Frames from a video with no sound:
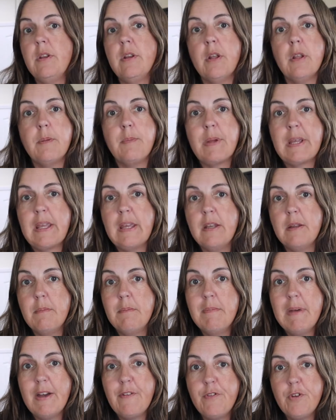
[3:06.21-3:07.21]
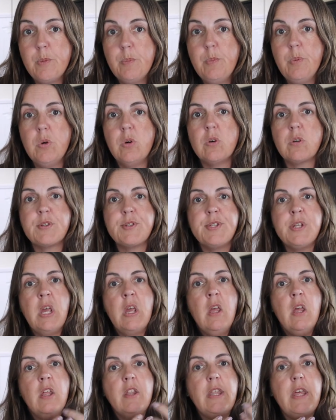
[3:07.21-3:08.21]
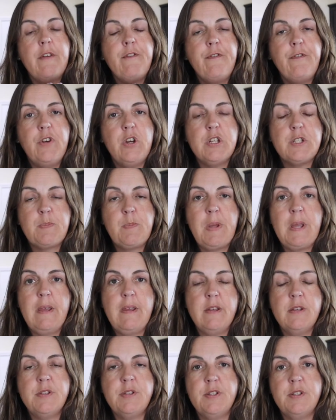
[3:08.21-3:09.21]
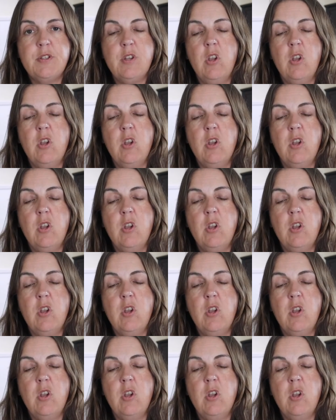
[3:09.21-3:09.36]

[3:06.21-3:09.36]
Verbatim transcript: you know the beginner method books, their first pieces.